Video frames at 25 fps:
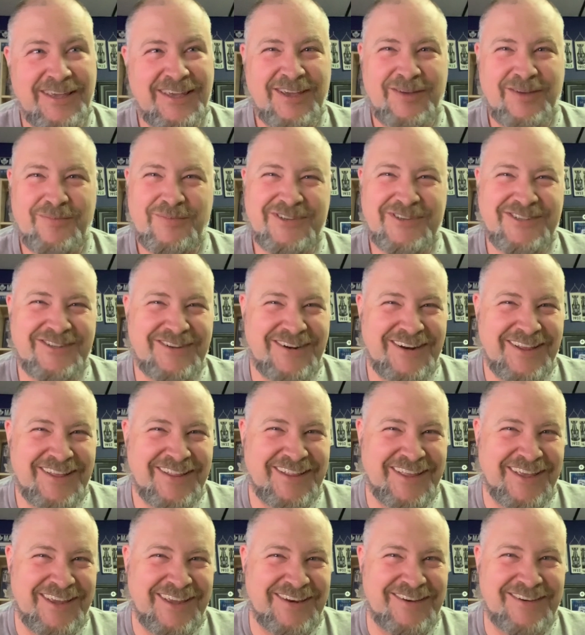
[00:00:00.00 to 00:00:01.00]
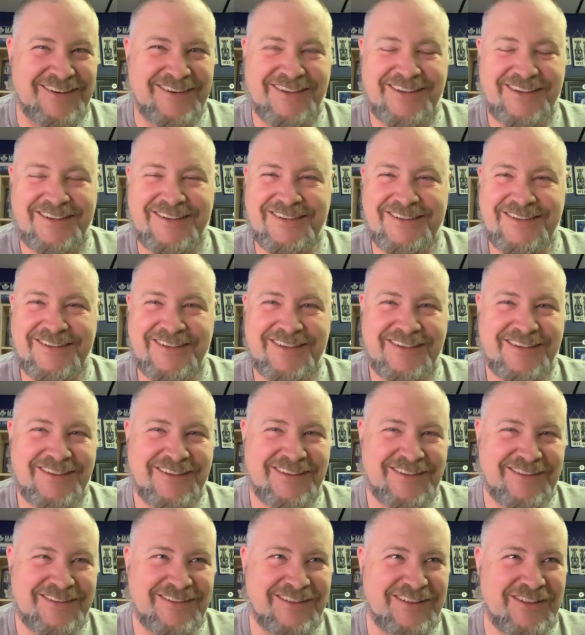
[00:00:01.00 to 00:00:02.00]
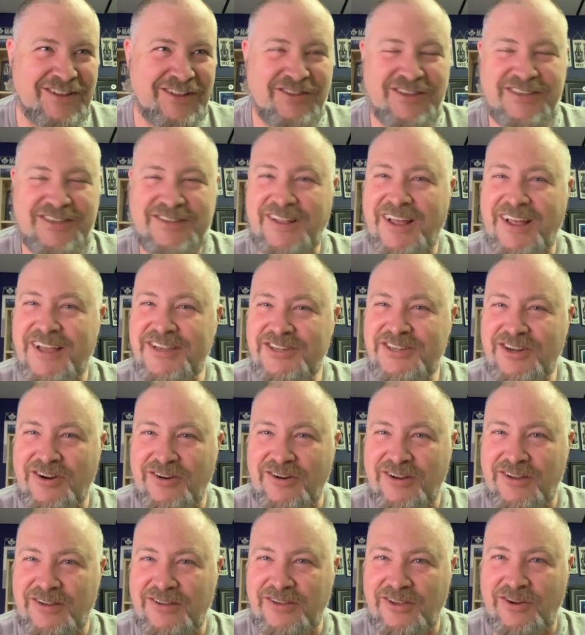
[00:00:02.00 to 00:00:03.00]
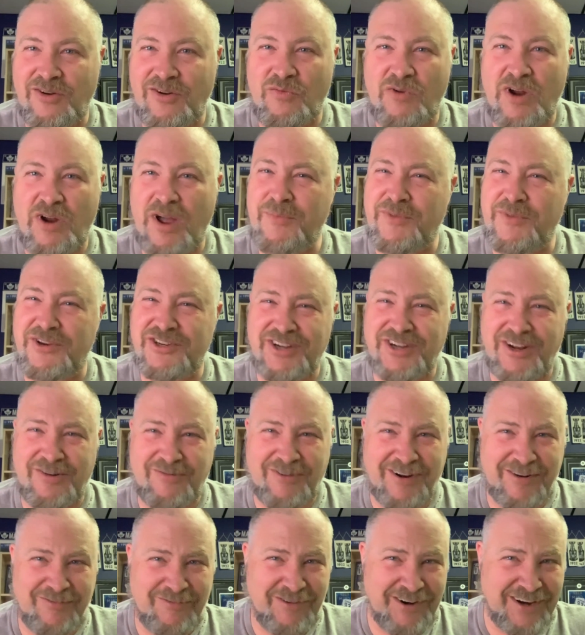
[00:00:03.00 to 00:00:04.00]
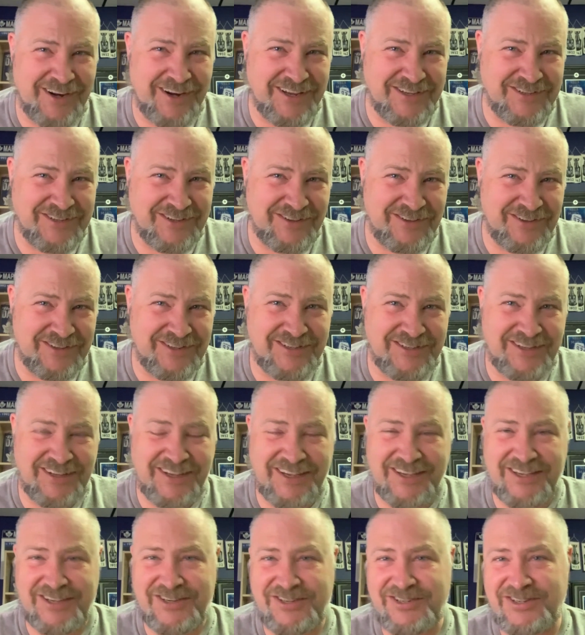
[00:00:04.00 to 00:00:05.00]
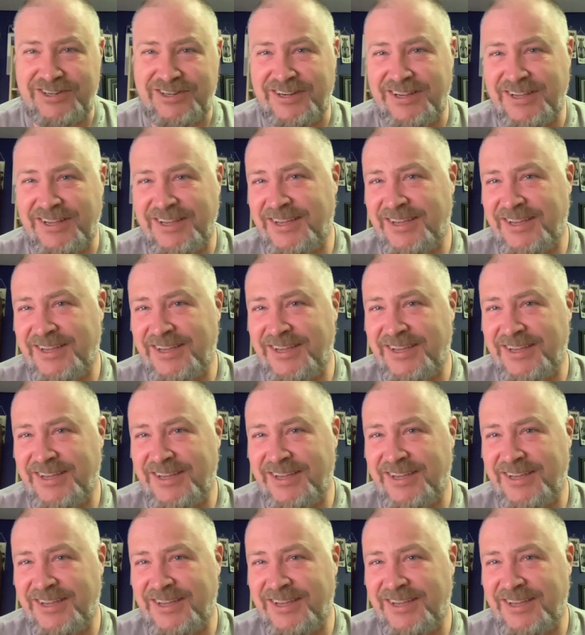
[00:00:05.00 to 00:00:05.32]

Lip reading: But Johnny Clayton, he's lost to Robbie John Rodriguez on this stage.